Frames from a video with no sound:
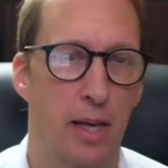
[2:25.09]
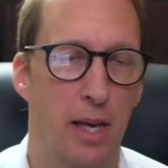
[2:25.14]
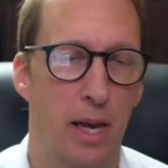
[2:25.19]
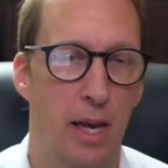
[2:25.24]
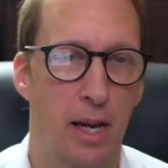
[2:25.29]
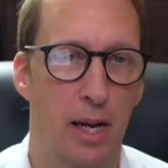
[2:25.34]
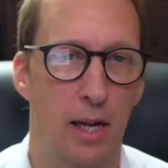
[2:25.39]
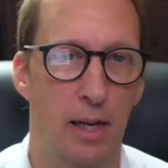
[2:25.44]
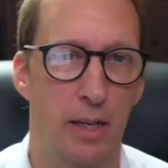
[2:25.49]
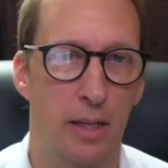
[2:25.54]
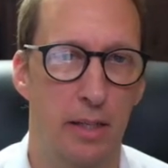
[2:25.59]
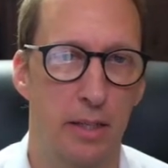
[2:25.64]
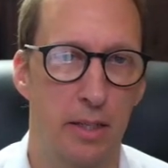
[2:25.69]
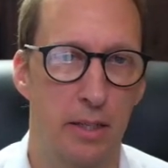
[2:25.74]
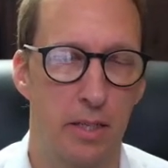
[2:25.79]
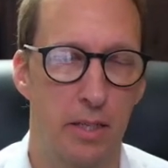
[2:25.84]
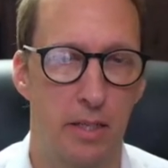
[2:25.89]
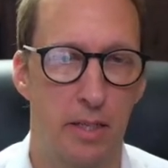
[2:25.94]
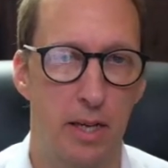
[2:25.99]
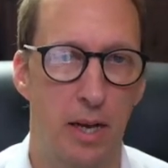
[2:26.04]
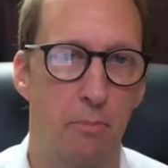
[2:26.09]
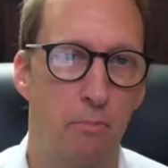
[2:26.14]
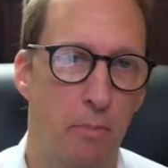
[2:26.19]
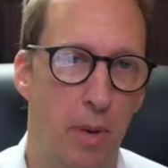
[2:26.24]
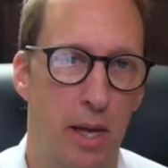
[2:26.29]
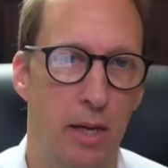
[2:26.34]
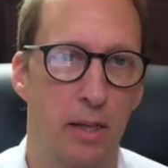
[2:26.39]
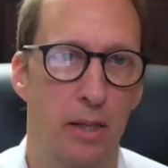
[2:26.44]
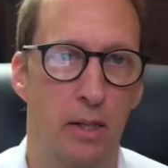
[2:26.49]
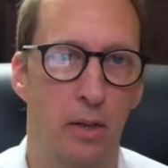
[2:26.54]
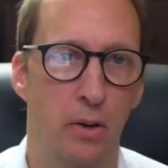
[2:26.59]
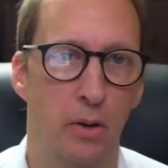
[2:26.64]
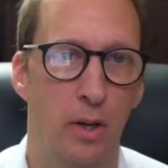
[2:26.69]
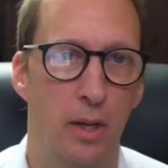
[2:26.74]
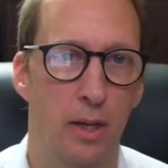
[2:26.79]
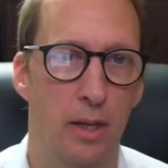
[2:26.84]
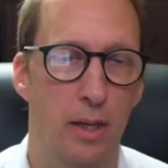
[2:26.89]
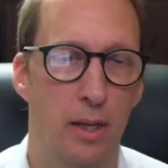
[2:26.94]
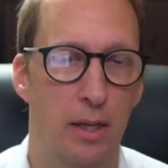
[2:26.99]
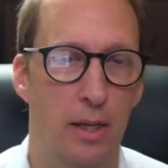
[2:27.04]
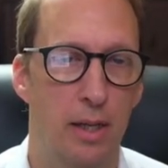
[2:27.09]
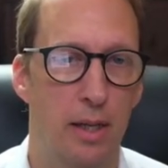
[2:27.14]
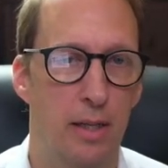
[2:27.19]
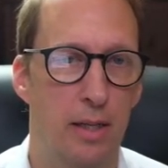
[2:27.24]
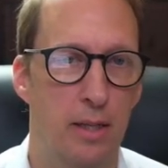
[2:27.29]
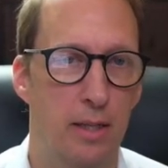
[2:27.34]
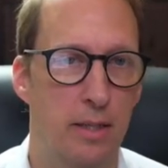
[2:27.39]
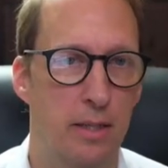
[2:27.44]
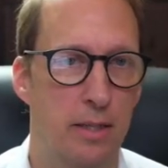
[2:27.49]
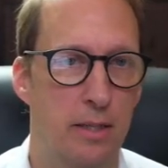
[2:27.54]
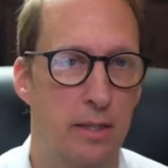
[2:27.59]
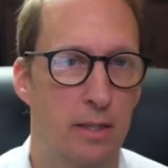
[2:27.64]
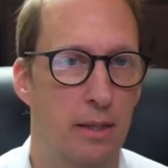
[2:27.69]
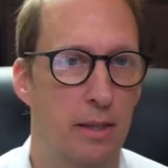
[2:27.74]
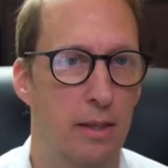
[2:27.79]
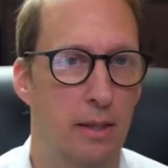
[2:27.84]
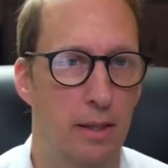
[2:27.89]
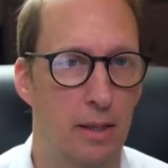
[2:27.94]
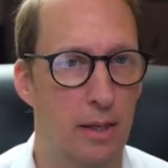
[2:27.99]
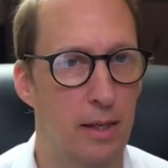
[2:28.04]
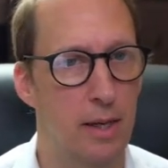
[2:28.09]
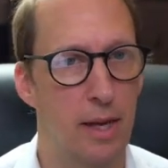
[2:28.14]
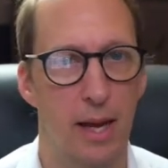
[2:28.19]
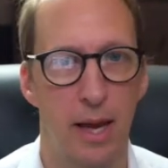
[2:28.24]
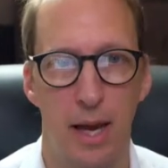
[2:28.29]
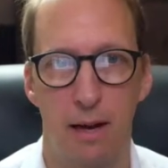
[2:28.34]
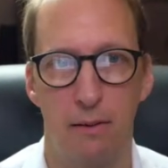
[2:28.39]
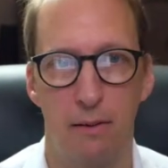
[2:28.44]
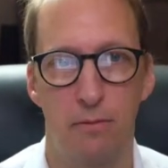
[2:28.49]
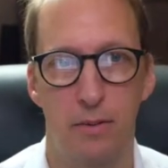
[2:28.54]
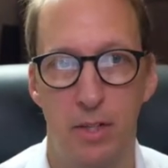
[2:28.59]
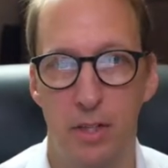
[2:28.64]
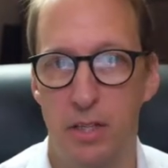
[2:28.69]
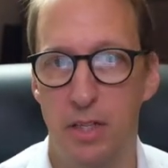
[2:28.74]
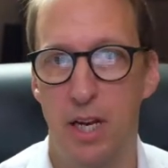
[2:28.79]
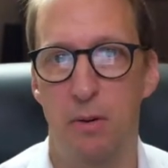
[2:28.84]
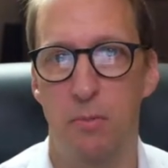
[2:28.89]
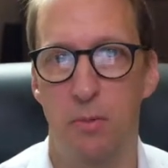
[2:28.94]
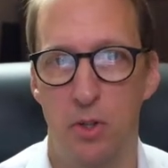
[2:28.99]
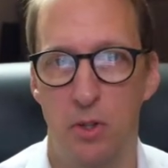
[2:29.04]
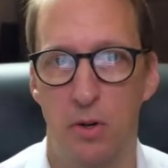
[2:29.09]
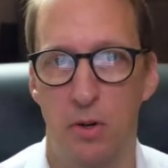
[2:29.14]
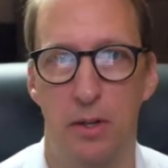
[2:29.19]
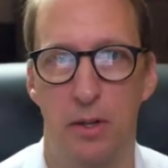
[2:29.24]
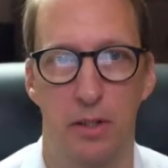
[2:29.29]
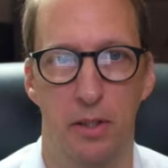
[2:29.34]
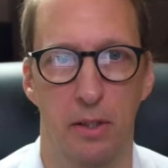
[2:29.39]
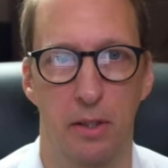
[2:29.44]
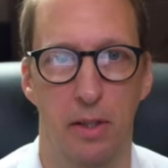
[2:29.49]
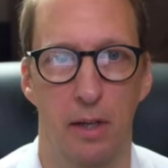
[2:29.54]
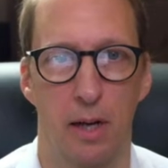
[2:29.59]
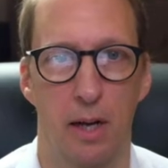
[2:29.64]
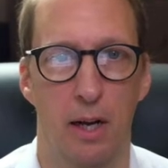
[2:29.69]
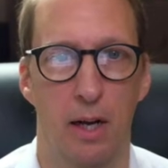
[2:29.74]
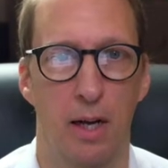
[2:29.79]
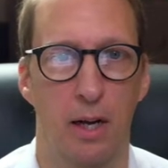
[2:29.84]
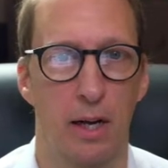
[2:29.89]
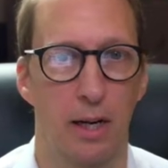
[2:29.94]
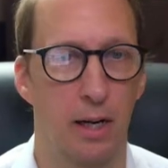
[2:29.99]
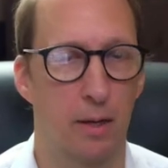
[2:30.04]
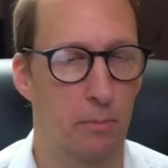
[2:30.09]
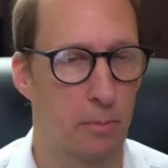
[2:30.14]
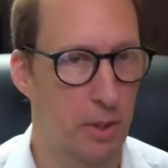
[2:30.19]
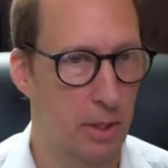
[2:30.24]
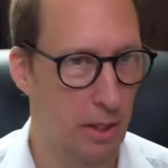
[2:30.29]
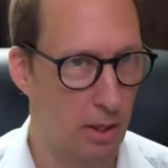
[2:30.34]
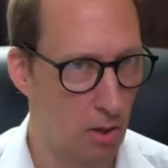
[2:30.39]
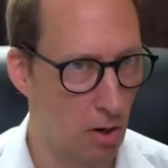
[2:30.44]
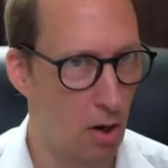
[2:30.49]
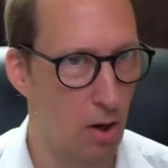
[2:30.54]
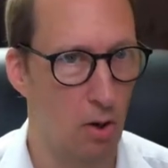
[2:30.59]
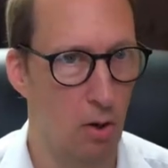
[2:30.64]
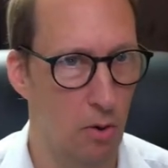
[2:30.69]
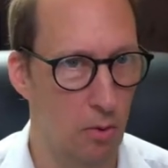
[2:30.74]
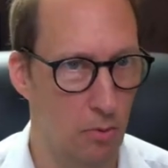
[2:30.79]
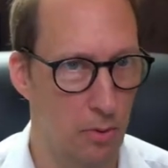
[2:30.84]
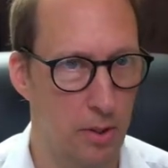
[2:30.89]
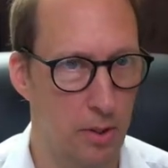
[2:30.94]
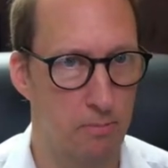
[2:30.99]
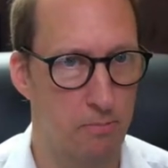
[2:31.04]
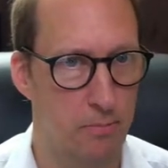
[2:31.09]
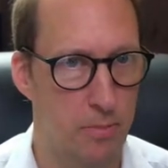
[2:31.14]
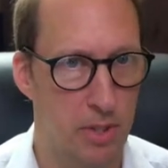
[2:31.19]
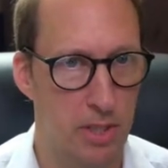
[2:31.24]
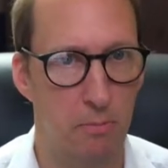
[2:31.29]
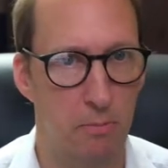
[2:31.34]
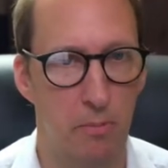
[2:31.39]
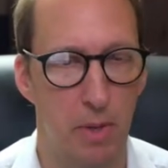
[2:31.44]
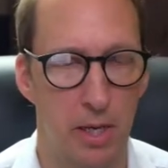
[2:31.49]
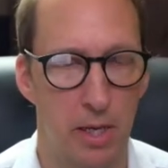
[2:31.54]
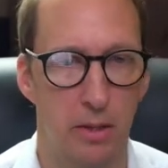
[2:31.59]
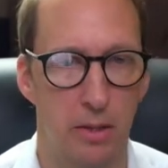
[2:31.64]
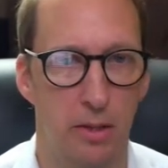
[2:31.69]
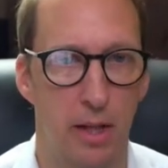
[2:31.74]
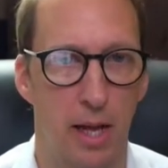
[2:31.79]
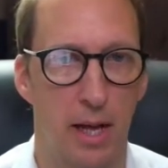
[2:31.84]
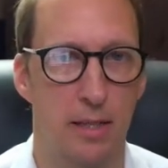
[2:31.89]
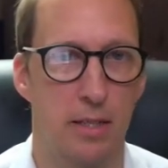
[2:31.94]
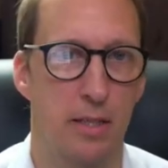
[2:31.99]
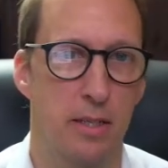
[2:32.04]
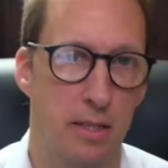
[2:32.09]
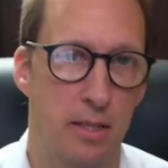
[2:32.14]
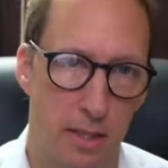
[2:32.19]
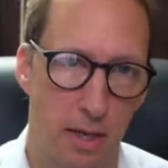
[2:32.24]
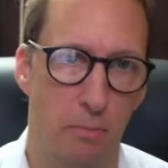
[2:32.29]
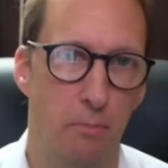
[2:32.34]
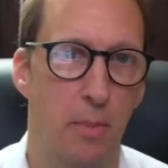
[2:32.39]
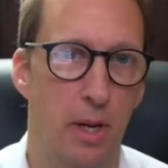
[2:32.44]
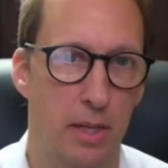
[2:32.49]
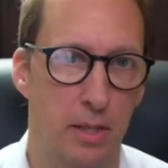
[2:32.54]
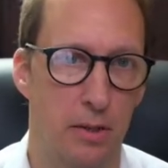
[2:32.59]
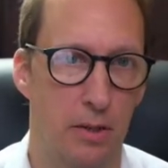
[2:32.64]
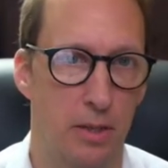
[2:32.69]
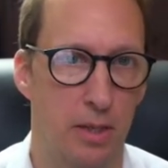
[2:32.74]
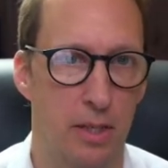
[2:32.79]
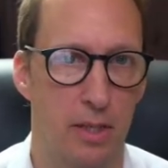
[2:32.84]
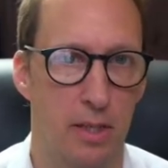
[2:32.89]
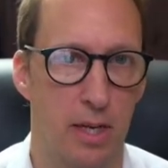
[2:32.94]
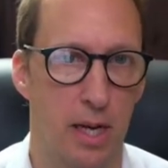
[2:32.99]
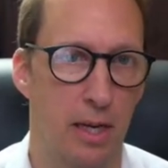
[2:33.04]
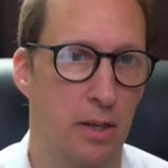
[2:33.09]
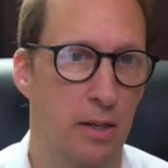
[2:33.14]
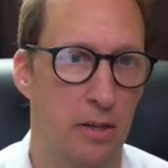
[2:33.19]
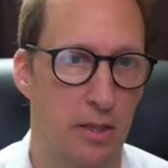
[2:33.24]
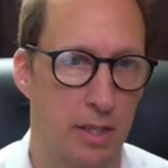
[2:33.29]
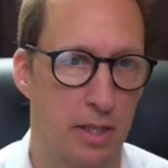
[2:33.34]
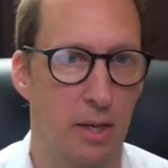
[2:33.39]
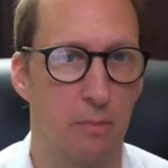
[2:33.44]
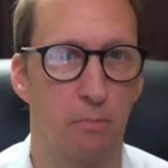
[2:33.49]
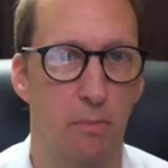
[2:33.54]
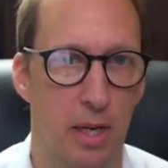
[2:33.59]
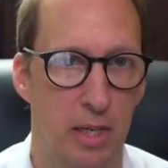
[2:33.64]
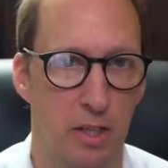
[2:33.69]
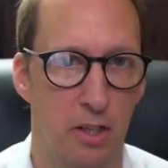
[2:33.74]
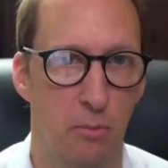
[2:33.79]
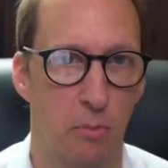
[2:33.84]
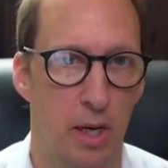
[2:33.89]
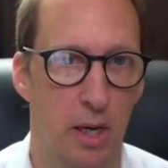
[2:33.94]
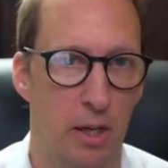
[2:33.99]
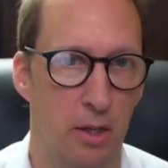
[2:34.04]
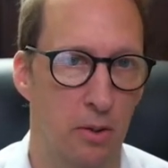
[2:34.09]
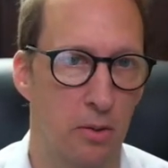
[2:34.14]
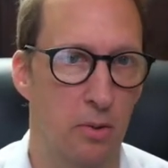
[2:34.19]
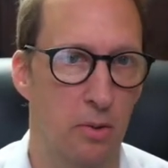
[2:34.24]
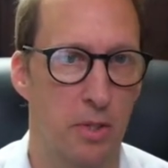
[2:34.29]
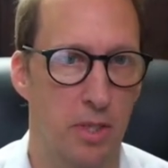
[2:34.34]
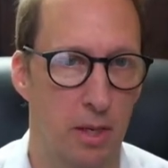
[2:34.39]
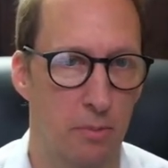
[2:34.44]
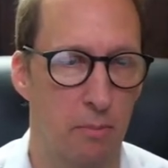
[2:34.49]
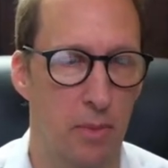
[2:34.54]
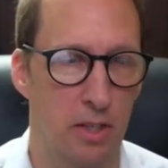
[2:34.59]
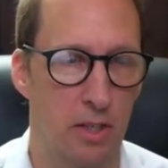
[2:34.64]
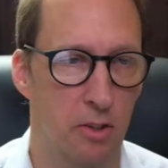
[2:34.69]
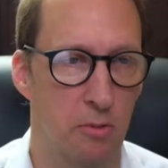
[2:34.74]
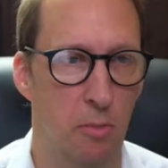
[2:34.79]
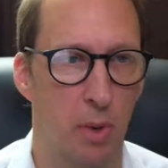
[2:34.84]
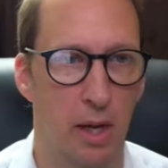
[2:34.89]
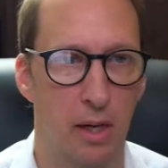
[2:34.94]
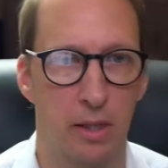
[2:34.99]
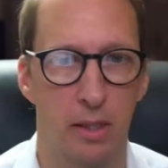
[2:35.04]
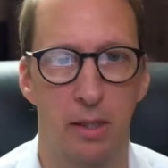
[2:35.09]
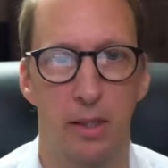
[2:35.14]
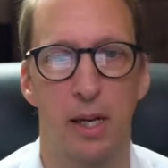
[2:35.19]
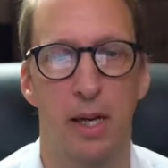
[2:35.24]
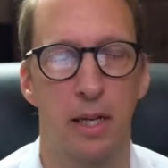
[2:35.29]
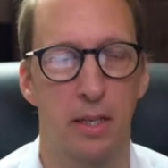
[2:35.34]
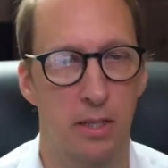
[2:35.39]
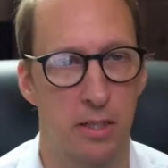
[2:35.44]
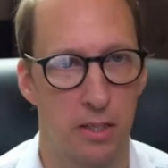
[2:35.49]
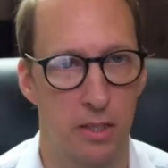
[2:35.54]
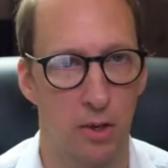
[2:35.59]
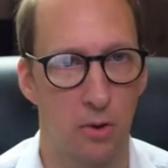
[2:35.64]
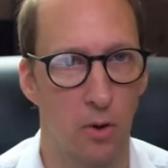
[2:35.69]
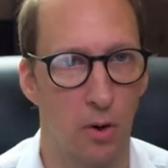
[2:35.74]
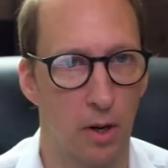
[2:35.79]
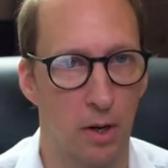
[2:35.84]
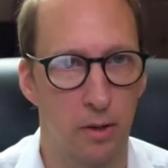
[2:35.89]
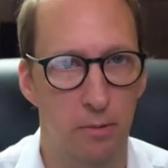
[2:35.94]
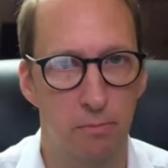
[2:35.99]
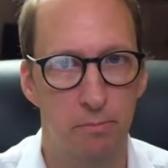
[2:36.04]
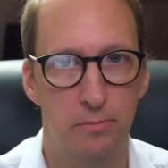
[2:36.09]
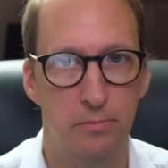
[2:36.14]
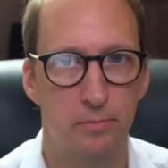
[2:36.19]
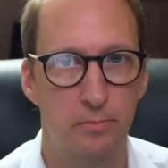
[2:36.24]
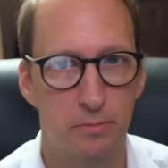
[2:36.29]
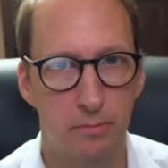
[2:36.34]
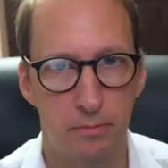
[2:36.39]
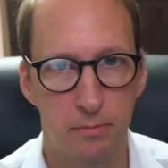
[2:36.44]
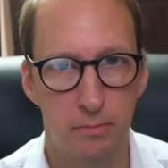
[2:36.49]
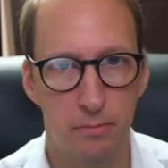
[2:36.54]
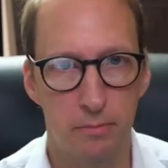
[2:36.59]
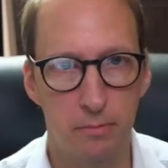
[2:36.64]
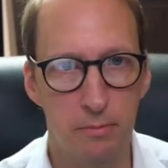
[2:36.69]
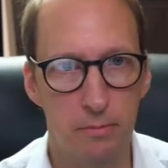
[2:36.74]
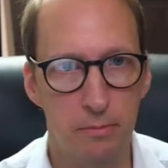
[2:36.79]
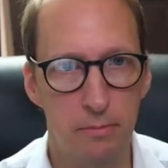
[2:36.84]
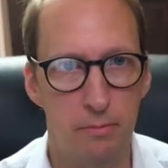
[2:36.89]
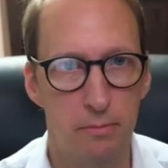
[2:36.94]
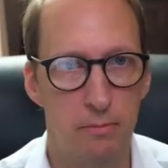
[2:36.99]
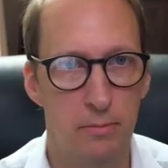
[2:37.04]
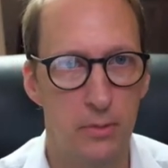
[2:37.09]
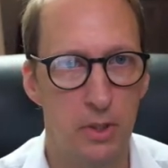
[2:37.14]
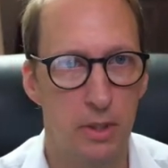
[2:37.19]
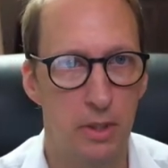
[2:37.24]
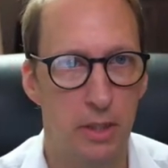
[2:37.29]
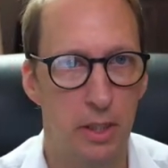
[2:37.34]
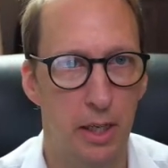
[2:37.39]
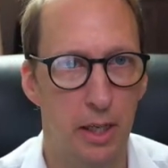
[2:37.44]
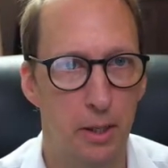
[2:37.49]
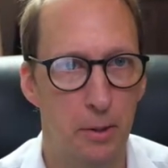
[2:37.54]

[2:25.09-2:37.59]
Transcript: and the submenu is going to have the same structure, and I'm going to call the submenu classes submenu container, submenu panel, submenu button, and so on. Okay,